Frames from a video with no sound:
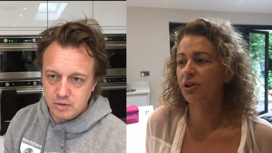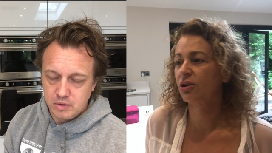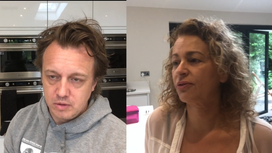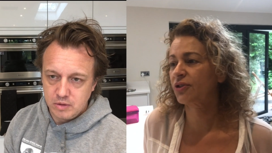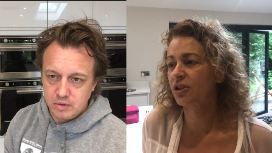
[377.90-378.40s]
Speaker 1: an
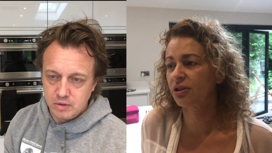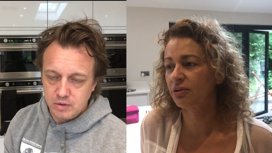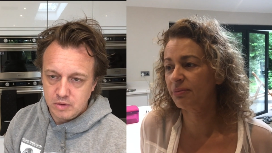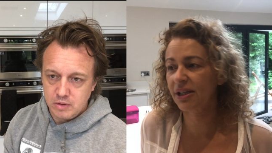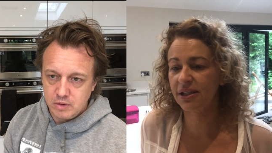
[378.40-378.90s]
afternoon
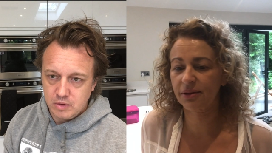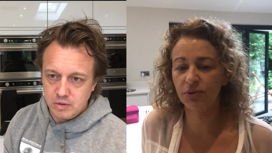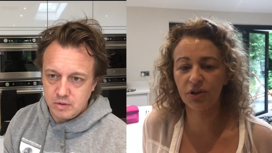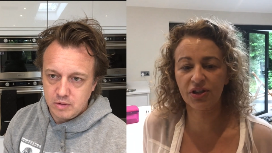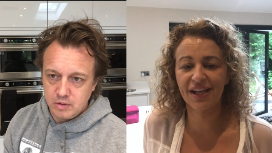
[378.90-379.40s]
meetup you
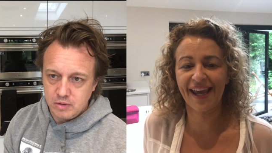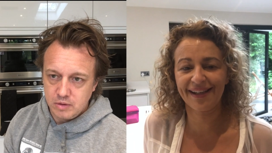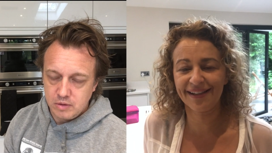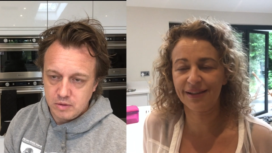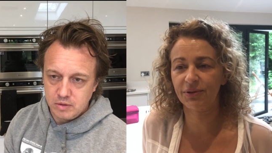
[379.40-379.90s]
wouldn't go to
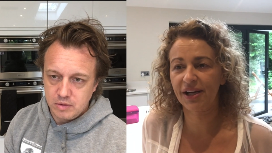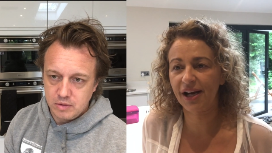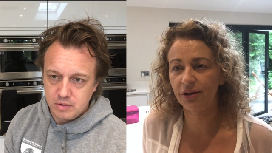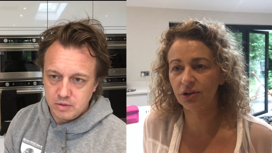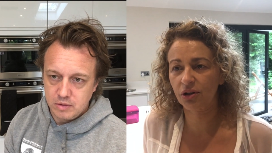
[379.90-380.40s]
anything without
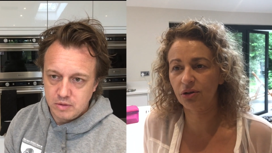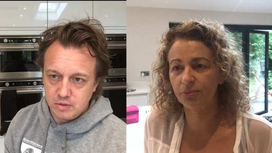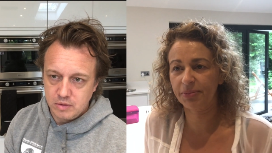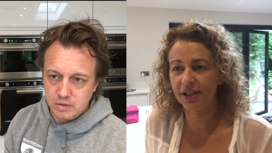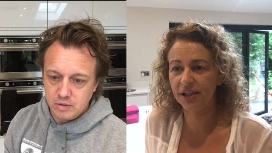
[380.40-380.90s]
alcohol
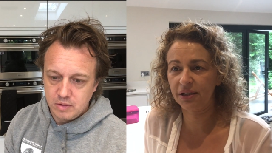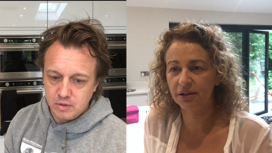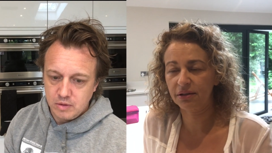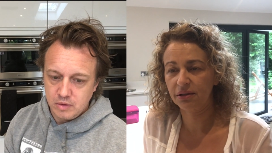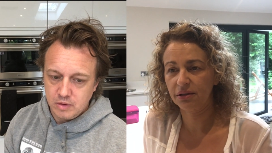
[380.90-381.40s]
being
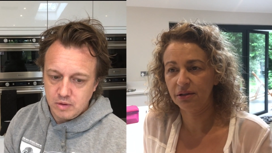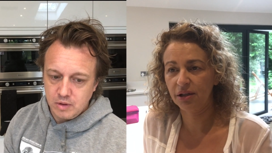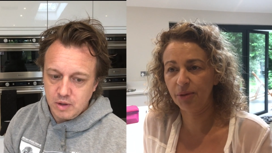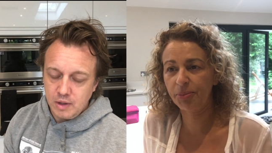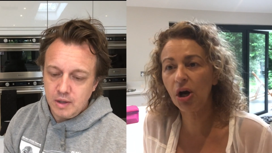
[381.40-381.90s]

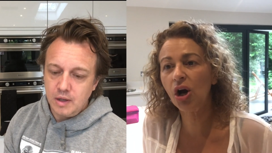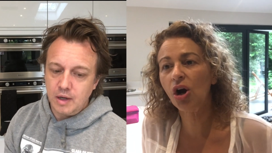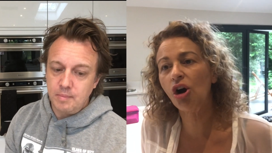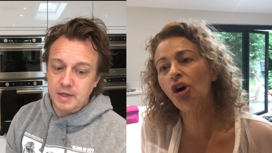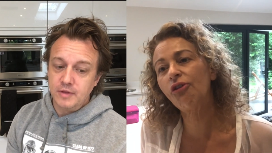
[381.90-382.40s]
part
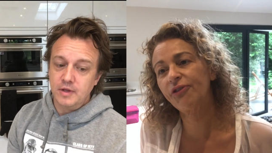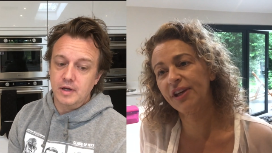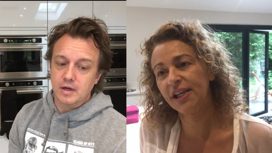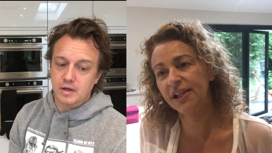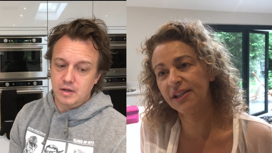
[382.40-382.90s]
yeah, I mean, of I
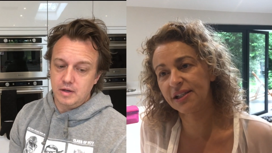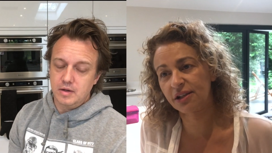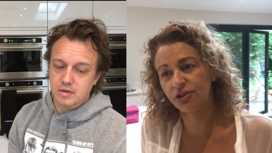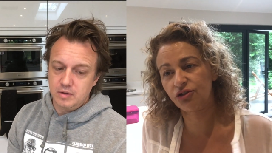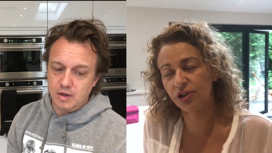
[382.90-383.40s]
think, it in this
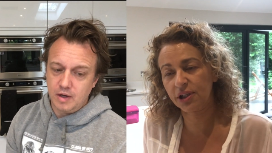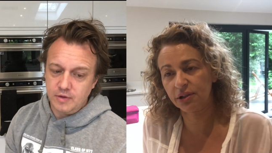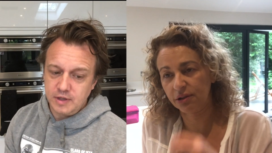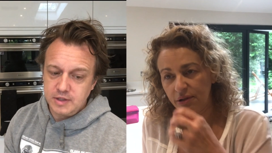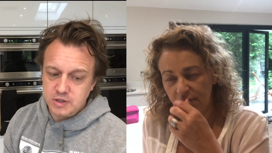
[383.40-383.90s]
country. I
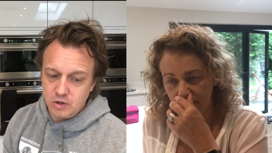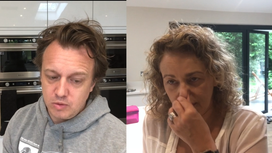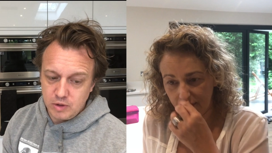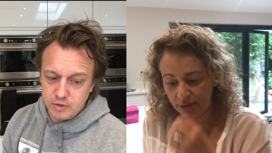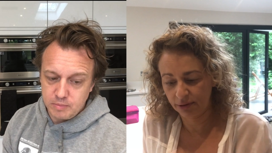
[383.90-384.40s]
Speaker 2: think it's a whole
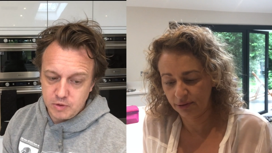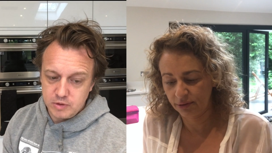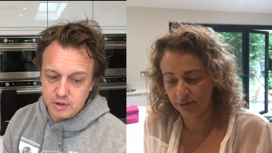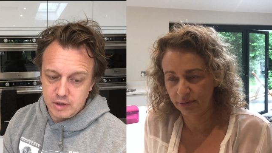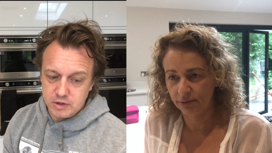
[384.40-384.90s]
other
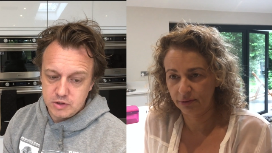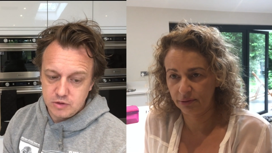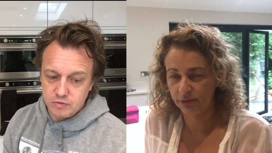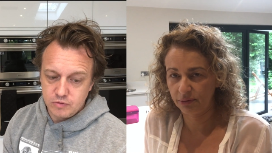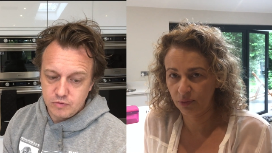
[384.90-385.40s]
podcast,
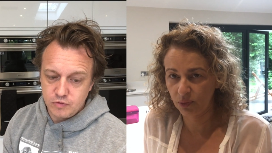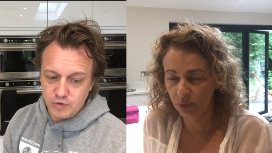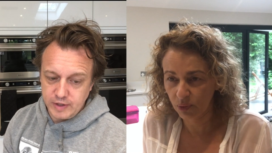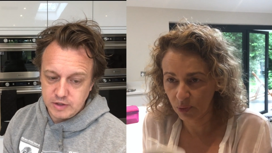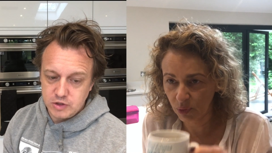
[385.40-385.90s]

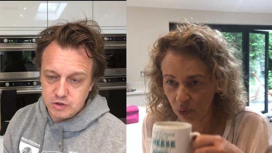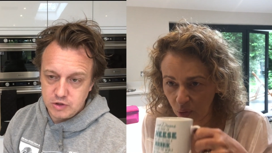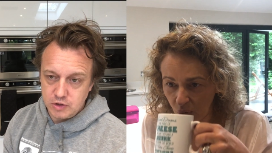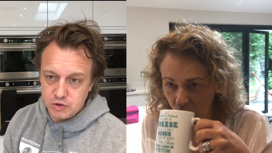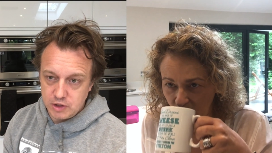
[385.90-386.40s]
friends and
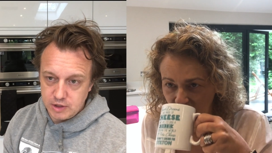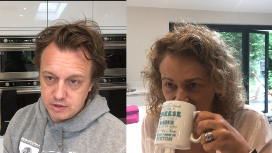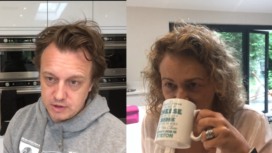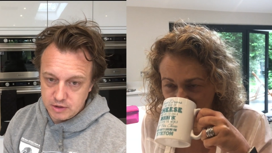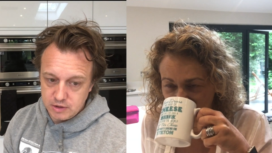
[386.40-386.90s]

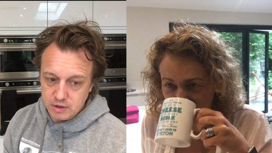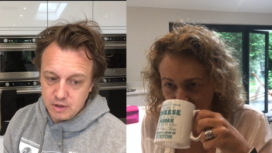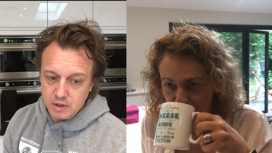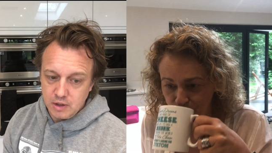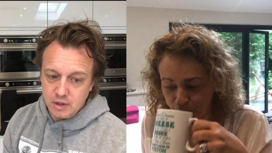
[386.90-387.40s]
socialising.
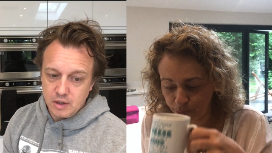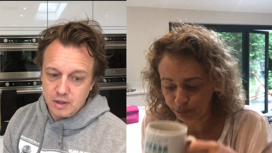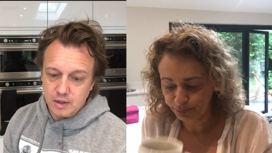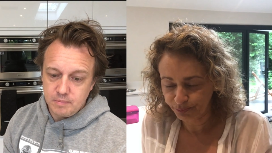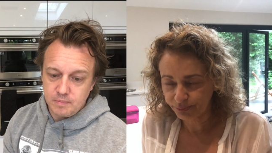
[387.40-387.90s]

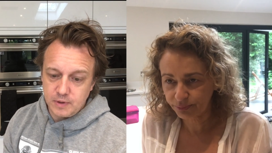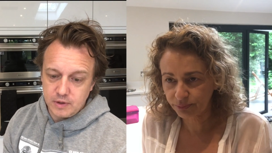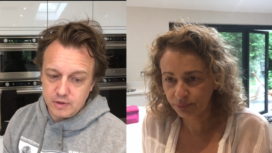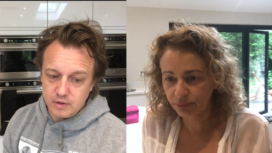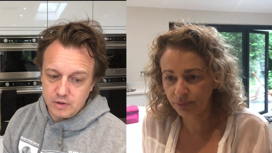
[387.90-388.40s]

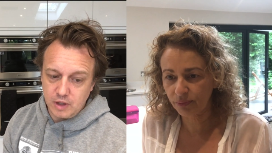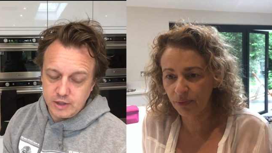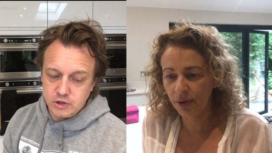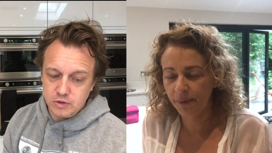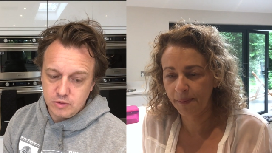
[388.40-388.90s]
But I
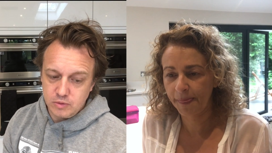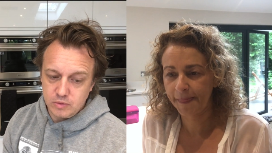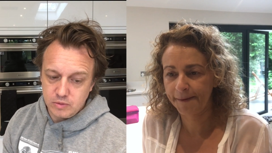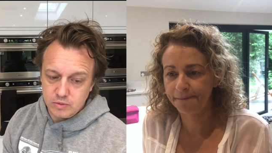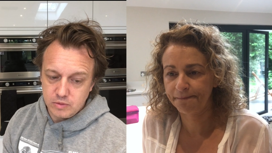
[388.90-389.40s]
do